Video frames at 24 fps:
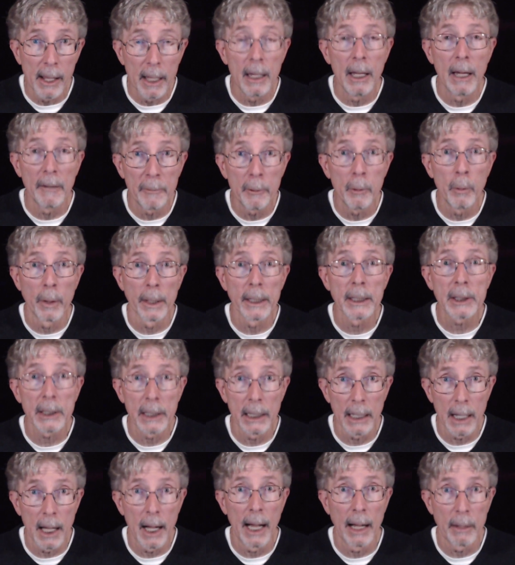if you want to
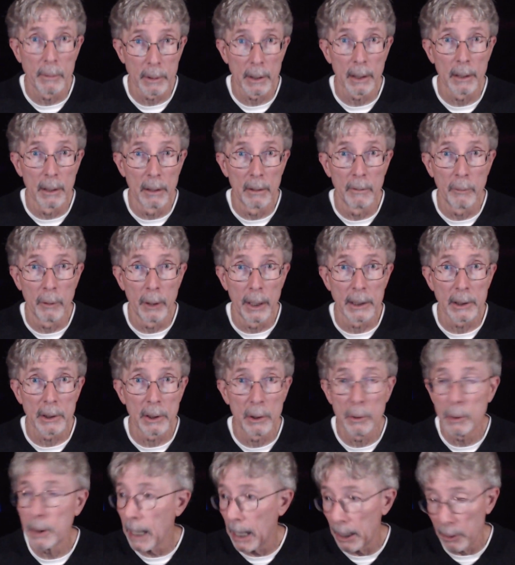sing high with a low voice.
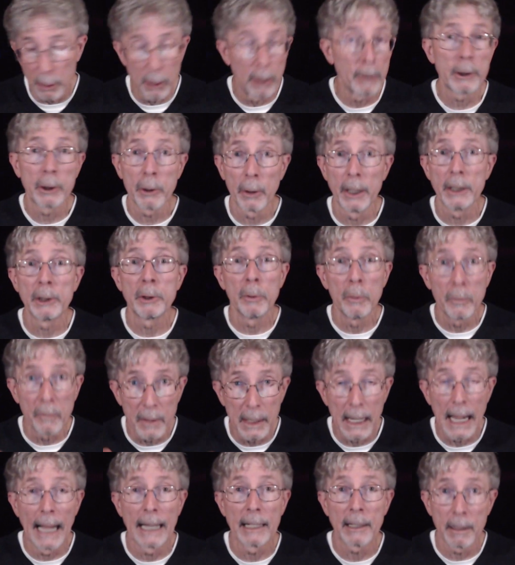You got no choice. You've
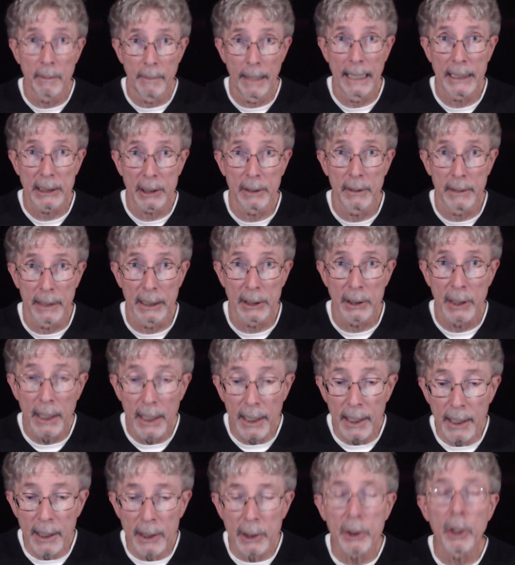got to master this.
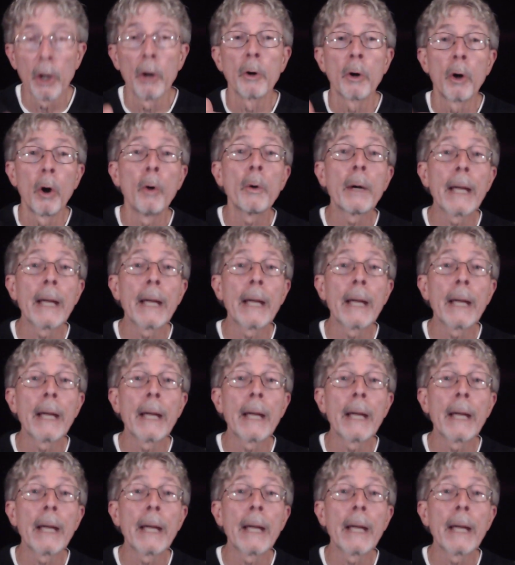So go